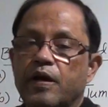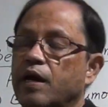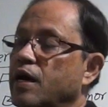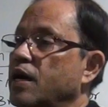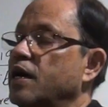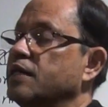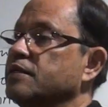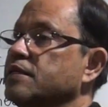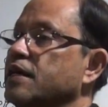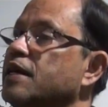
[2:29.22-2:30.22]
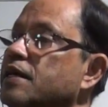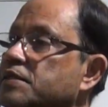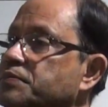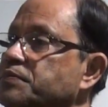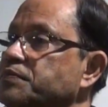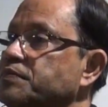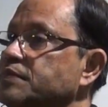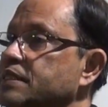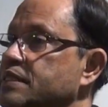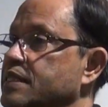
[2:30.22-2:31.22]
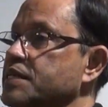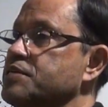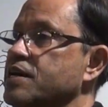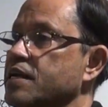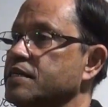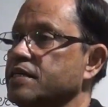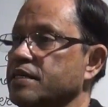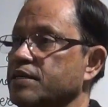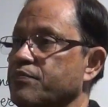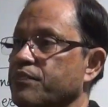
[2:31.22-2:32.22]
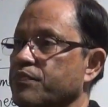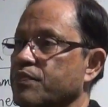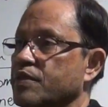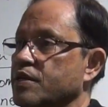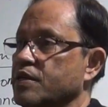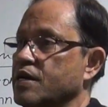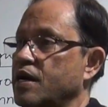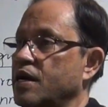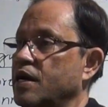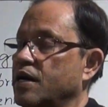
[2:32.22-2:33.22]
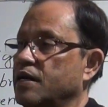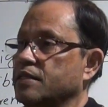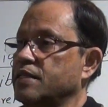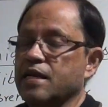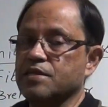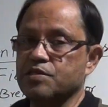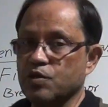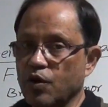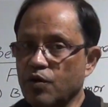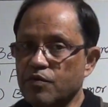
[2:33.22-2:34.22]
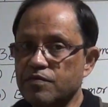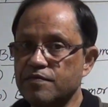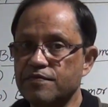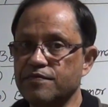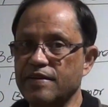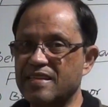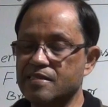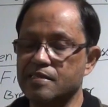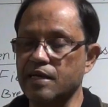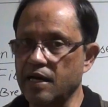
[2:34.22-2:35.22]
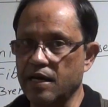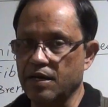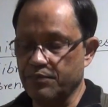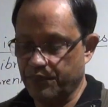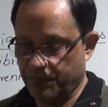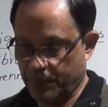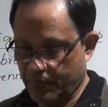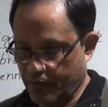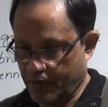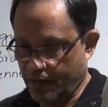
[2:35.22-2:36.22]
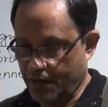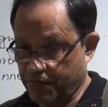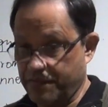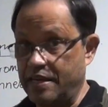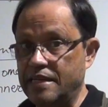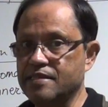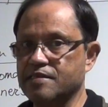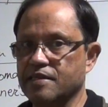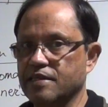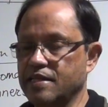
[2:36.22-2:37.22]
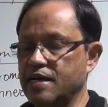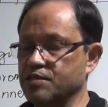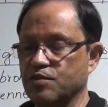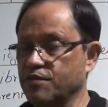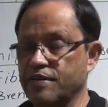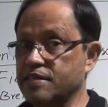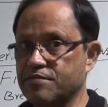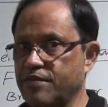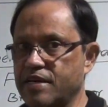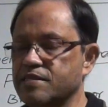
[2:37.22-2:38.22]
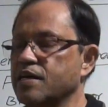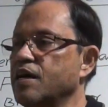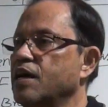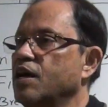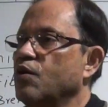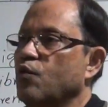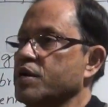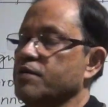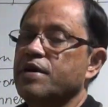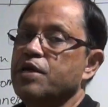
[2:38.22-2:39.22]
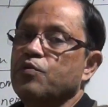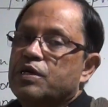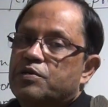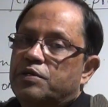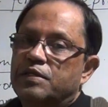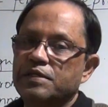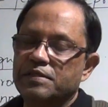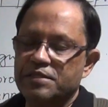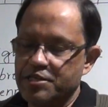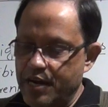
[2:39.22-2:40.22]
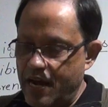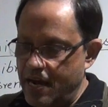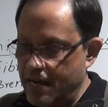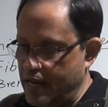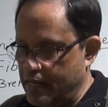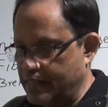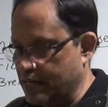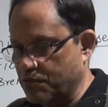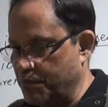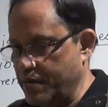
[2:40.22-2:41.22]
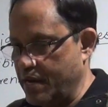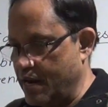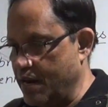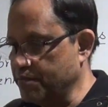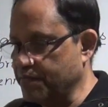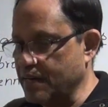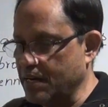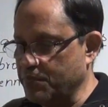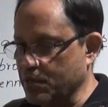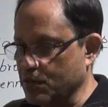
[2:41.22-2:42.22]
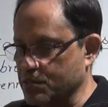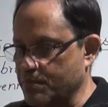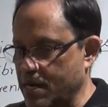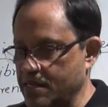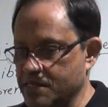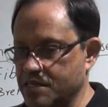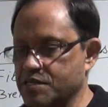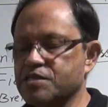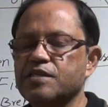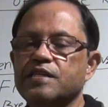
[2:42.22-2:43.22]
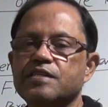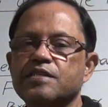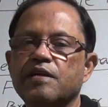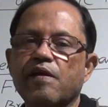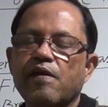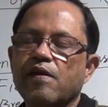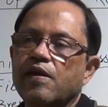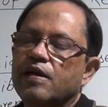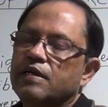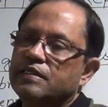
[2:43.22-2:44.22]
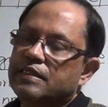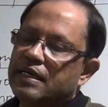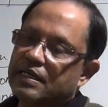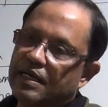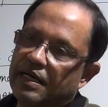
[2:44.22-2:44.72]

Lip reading: And in that charity, yeah, there is no fixed fees. There is no fixed fees. Whatever you want to share, that will be enough, because my intention is that